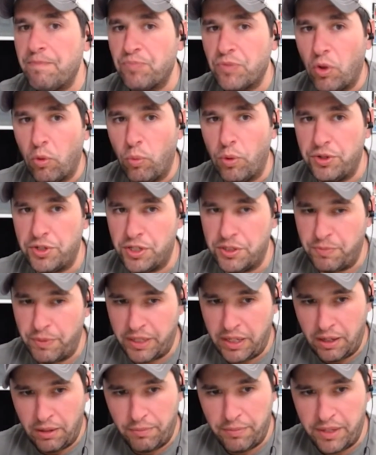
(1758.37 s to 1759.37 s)
which is
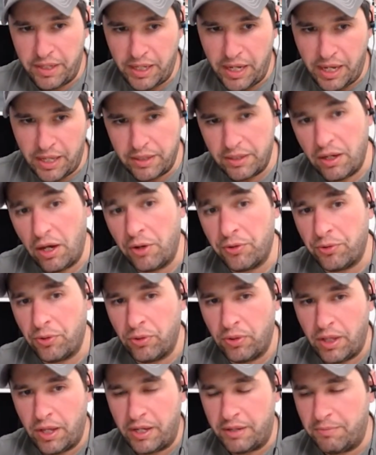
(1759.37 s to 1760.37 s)
becoming an
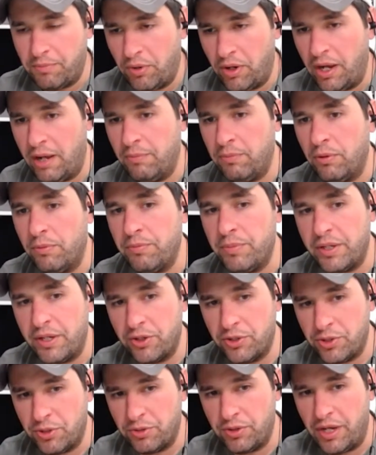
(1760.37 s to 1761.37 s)
underlying problem because
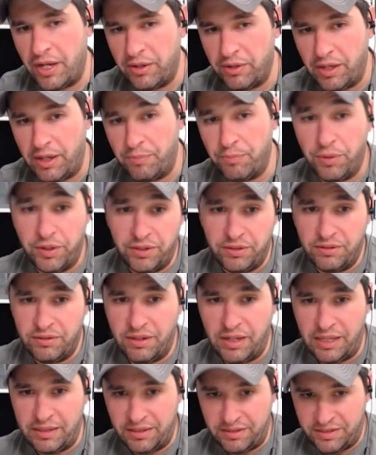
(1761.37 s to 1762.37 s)
you're, eh, eh, but
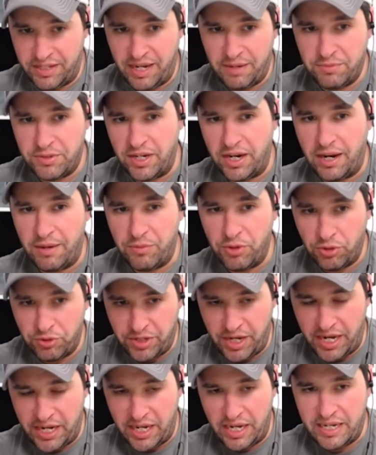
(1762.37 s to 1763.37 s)
at the same time, you're
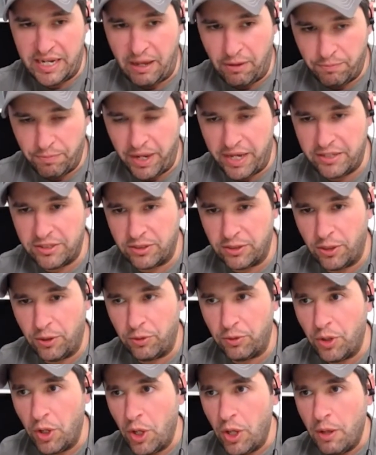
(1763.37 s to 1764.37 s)
taking down baseload.
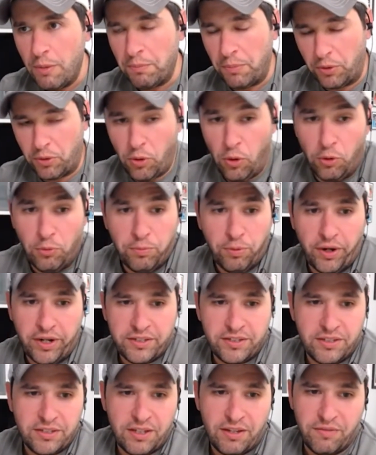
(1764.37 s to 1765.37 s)
But coal
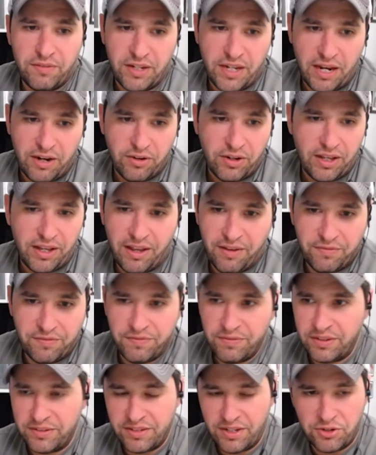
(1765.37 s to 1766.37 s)
prices have have
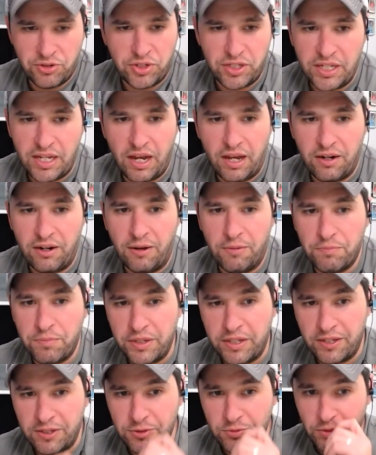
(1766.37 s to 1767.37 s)
essentially gone up
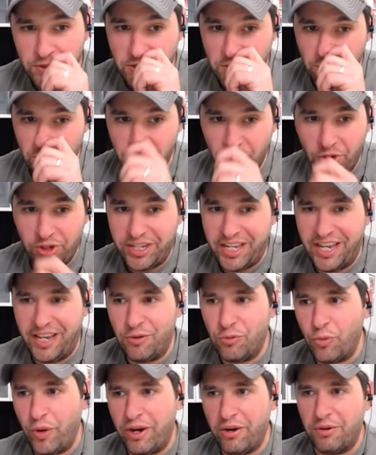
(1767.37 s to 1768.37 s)
because when you look at
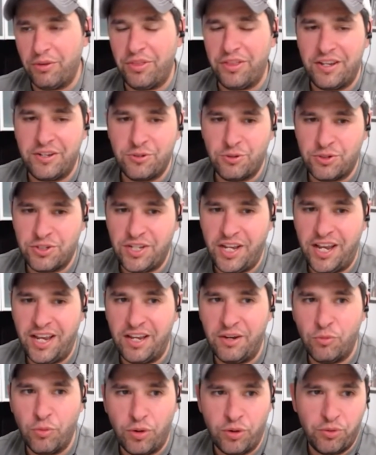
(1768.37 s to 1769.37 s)
where things are saying
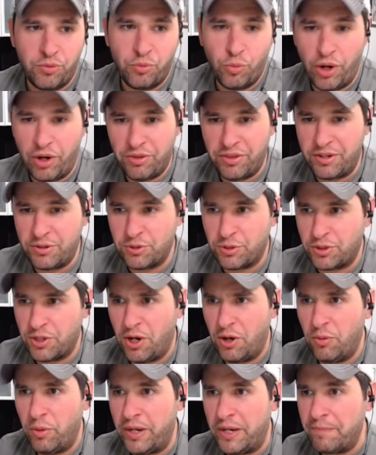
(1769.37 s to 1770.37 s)
where where things are
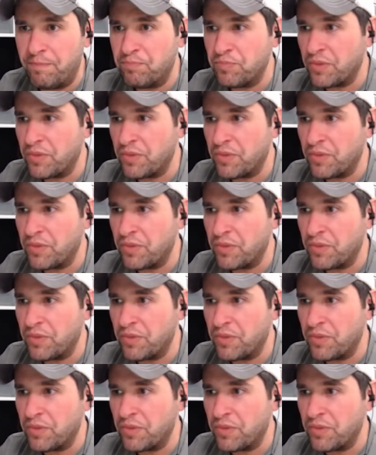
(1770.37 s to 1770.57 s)
going